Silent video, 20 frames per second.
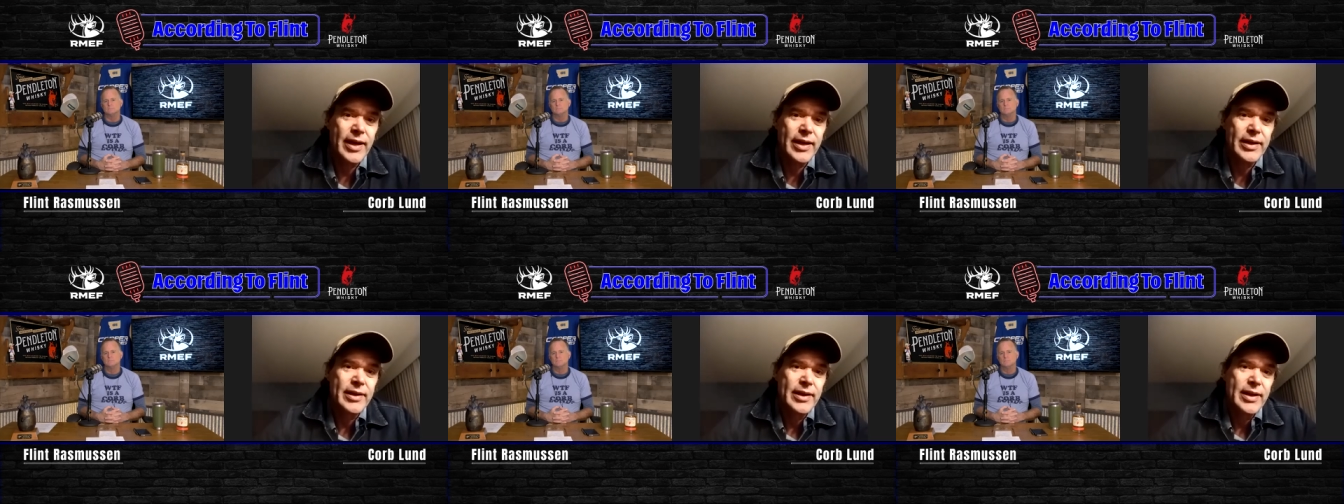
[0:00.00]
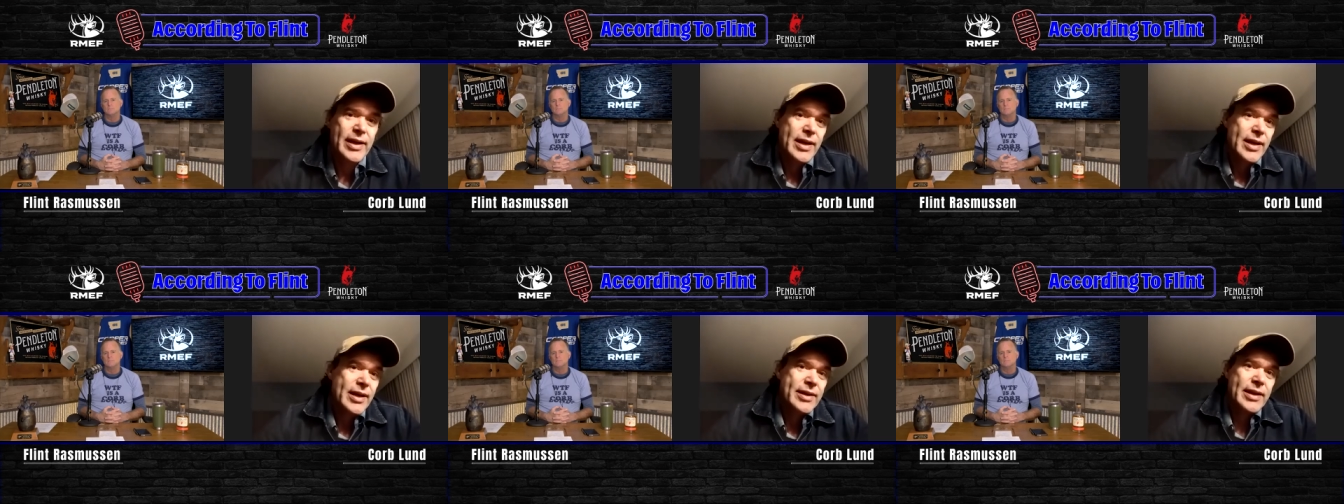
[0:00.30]
and,
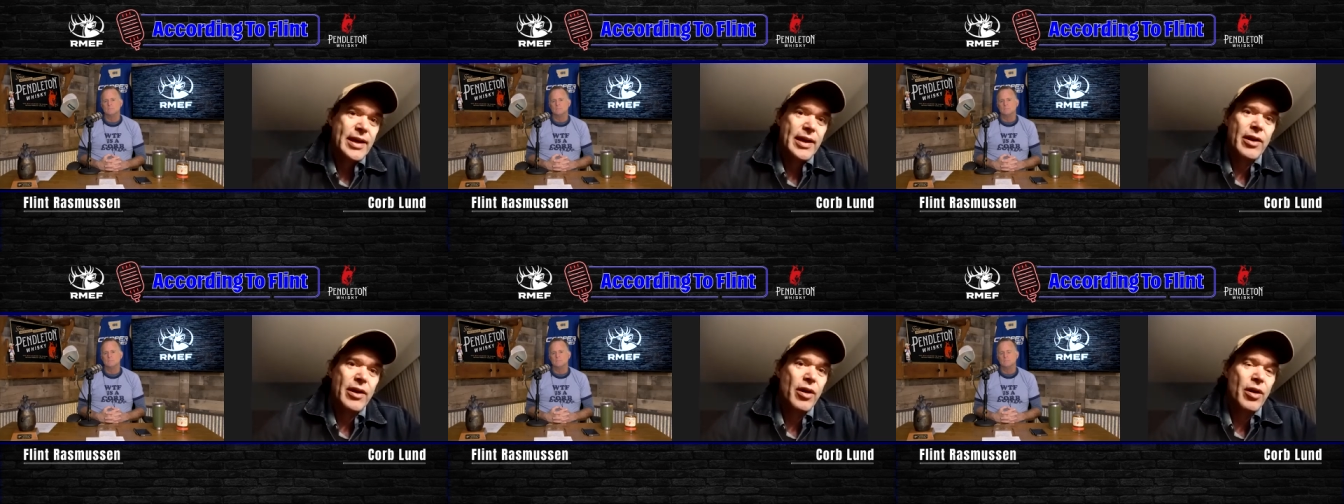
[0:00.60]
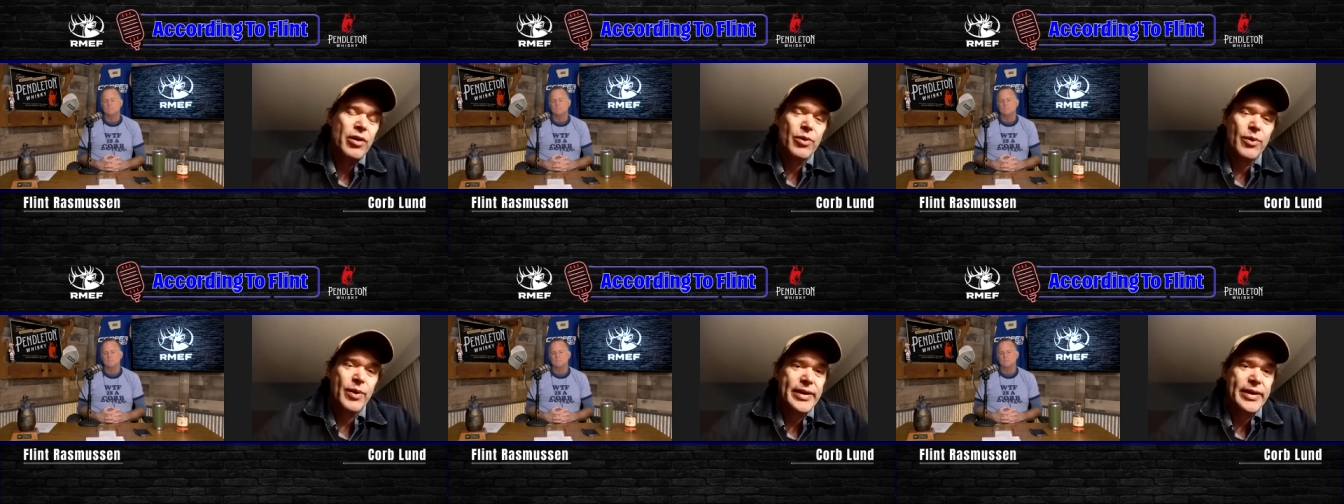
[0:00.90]
and down
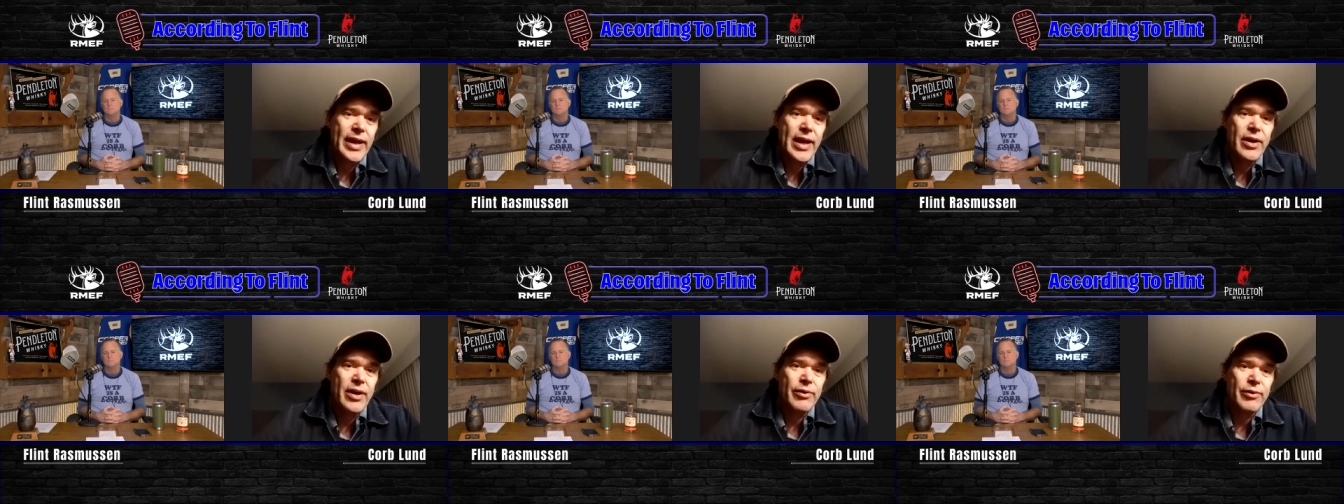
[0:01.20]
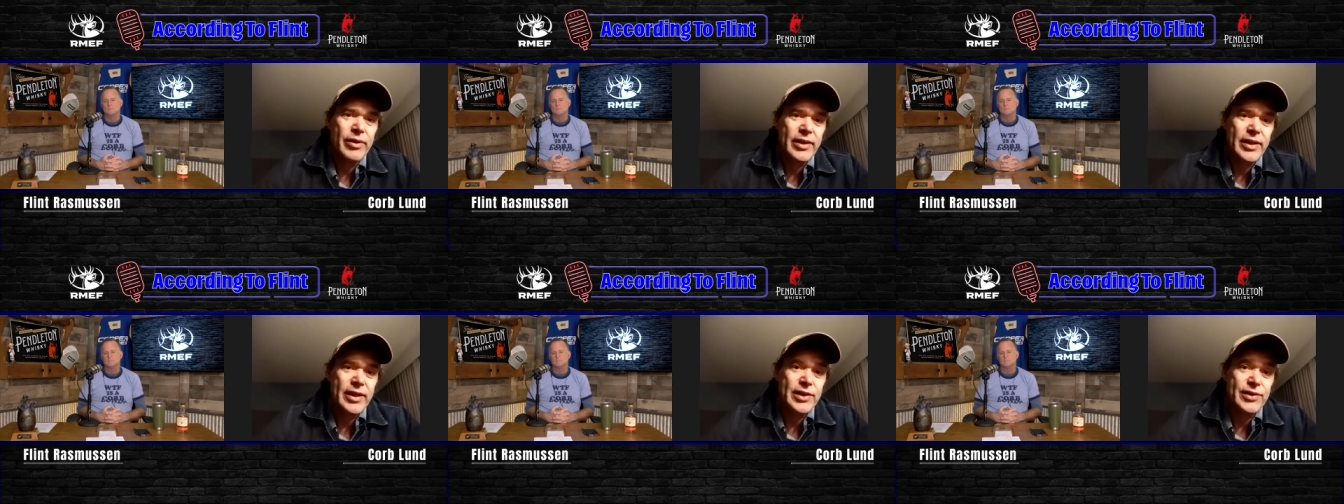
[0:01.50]
all the way
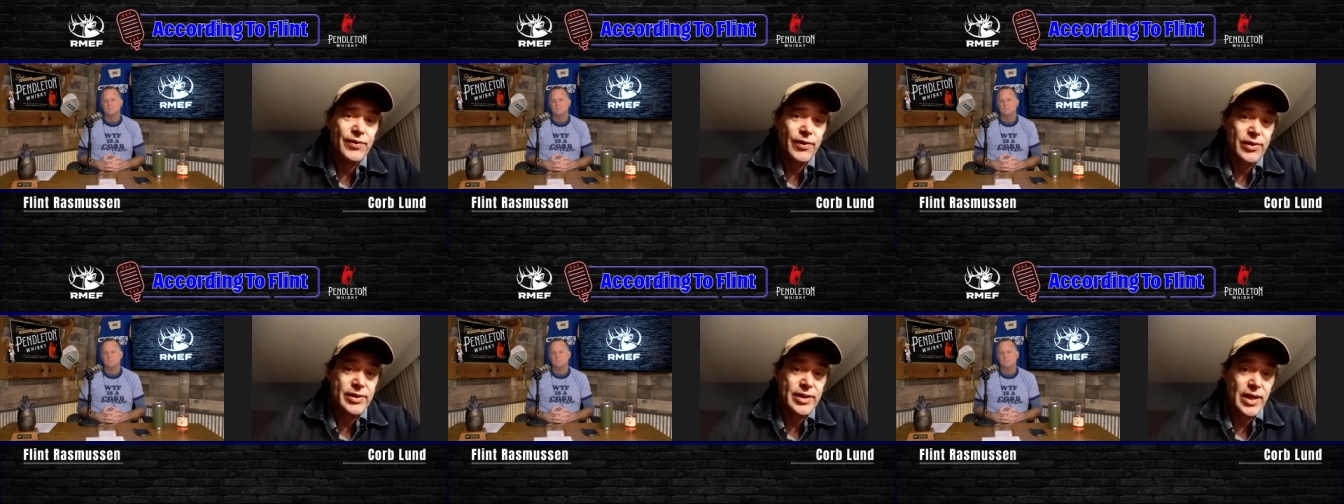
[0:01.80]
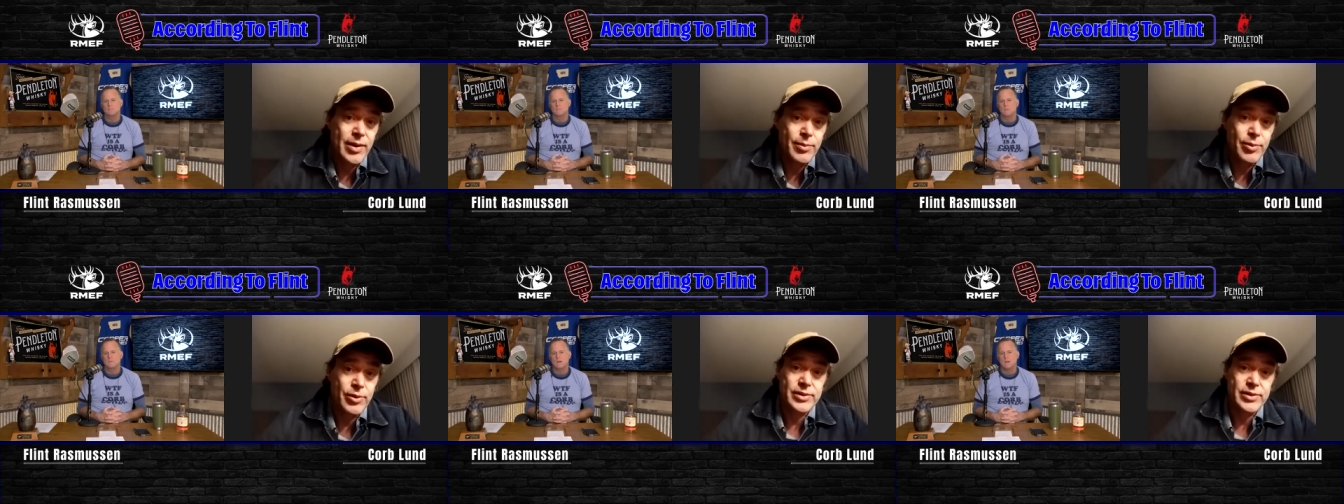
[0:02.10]
down really as far
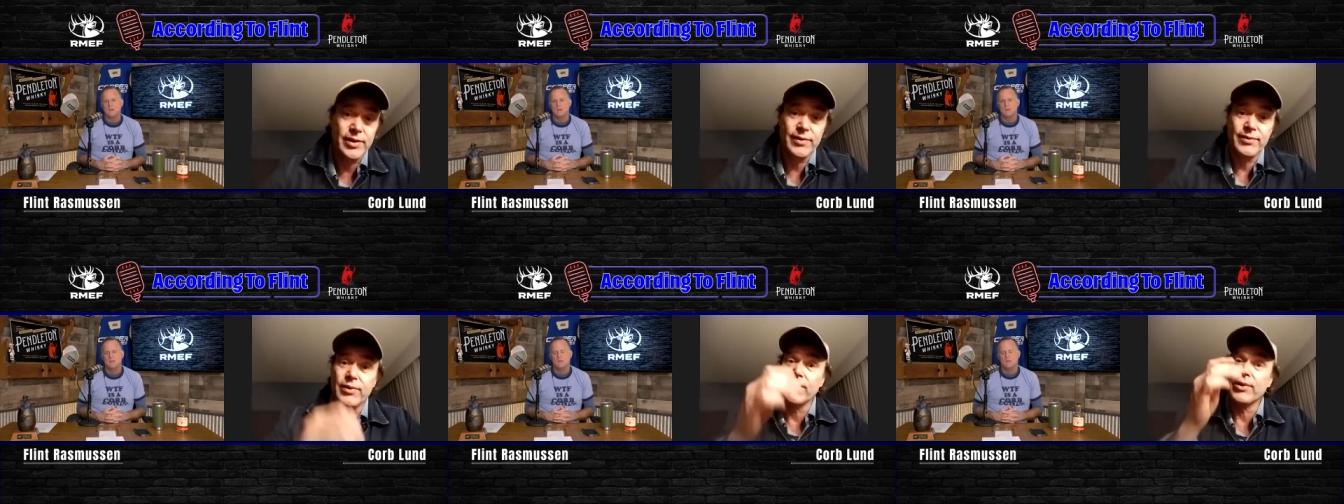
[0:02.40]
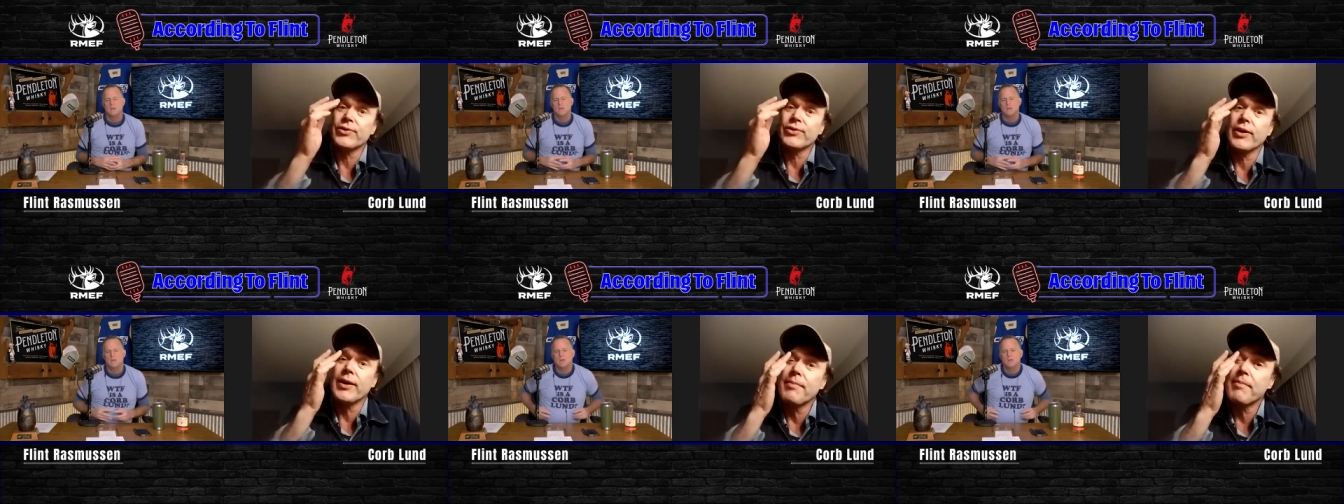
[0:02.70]
as cowboy stuff
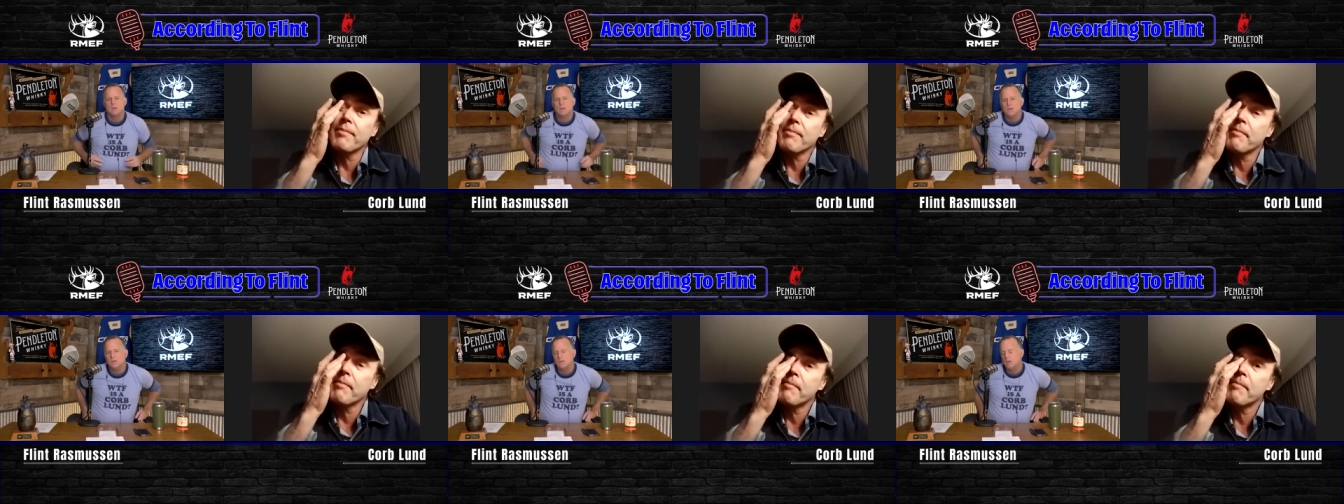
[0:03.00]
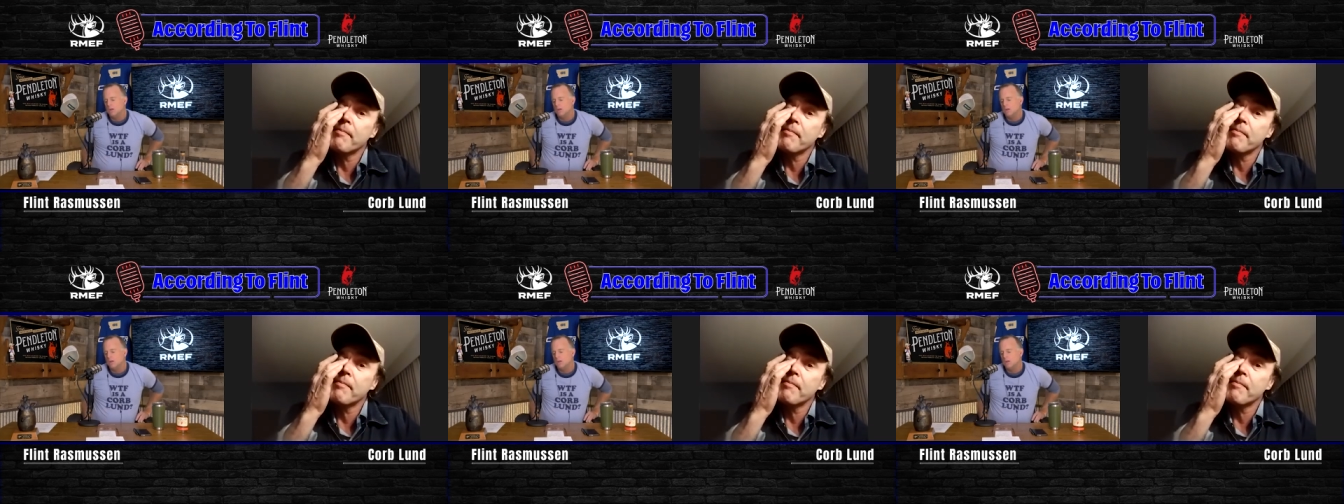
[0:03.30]
goes, right?